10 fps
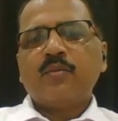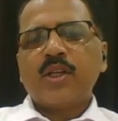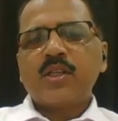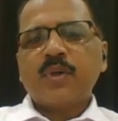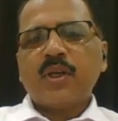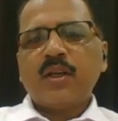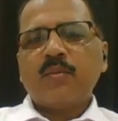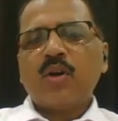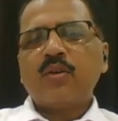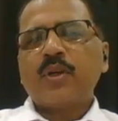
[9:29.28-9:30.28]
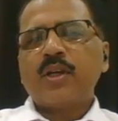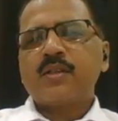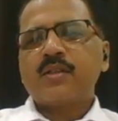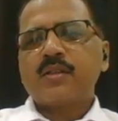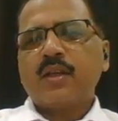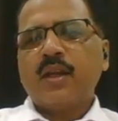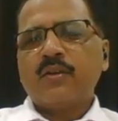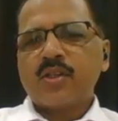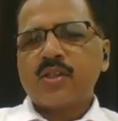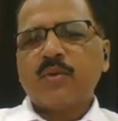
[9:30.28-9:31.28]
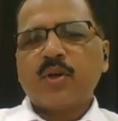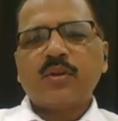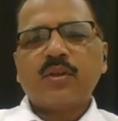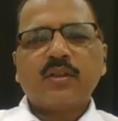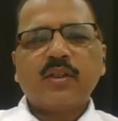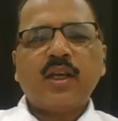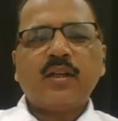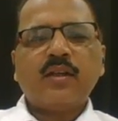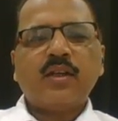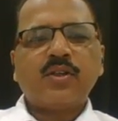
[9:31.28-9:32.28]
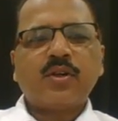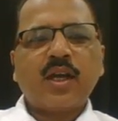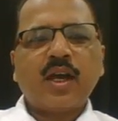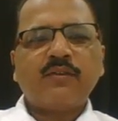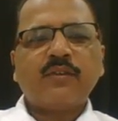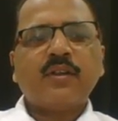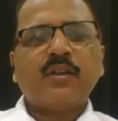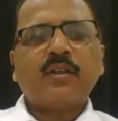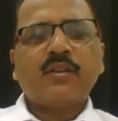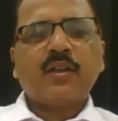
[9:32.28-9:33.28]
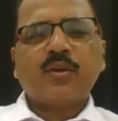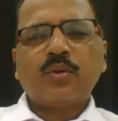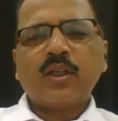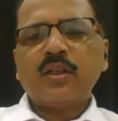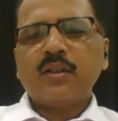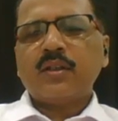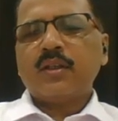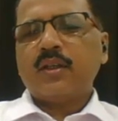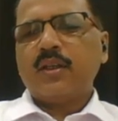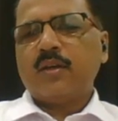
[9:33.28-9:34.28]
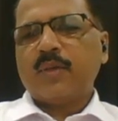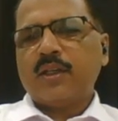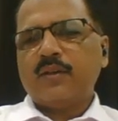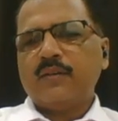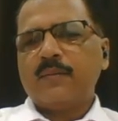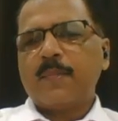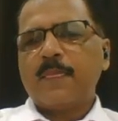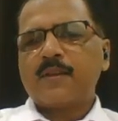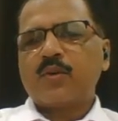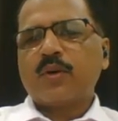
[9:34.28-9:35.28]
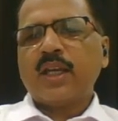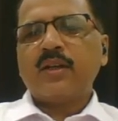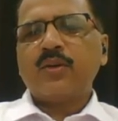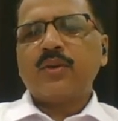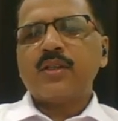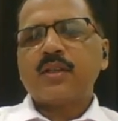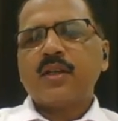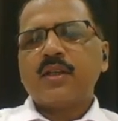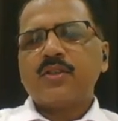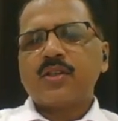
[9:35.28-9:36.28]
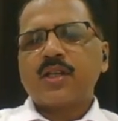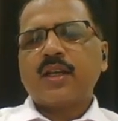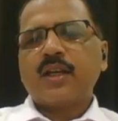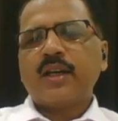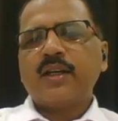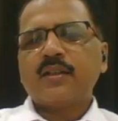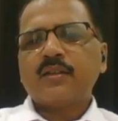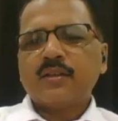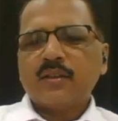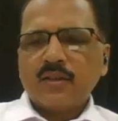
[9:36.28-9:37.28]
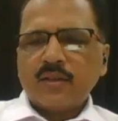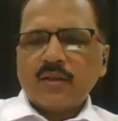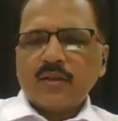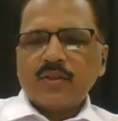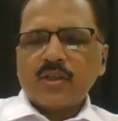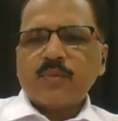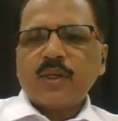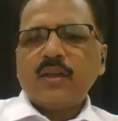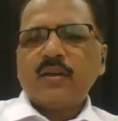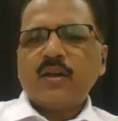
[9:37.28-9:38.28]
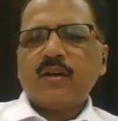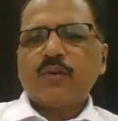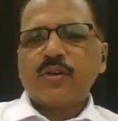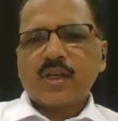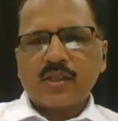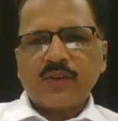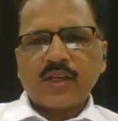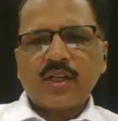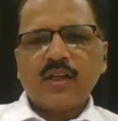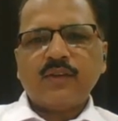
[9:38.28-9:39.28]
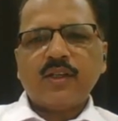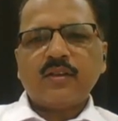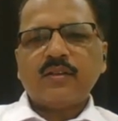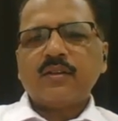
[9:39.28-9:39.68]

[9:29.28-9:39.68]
principal amount plus interest amount, then it should have the total EMI. So what I can do is just I can add it just by for satisfaction level.